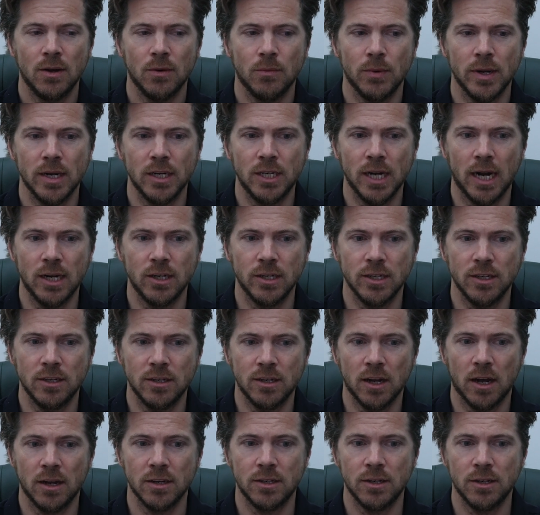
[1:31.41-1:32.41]
which actually
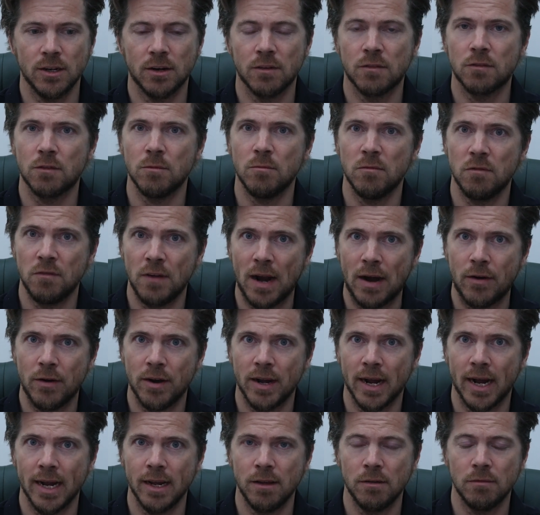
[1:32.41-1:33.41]
started off from
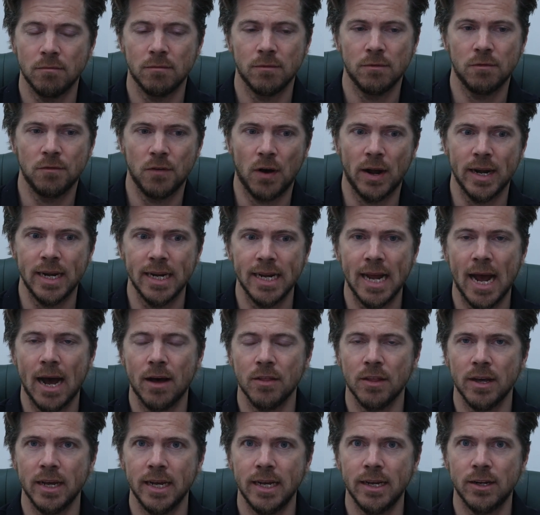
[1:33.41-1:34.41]
Faraday, finding
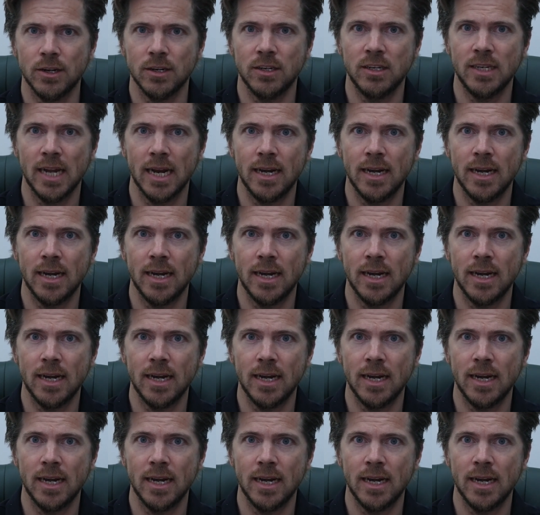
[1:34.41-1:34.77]
out that he could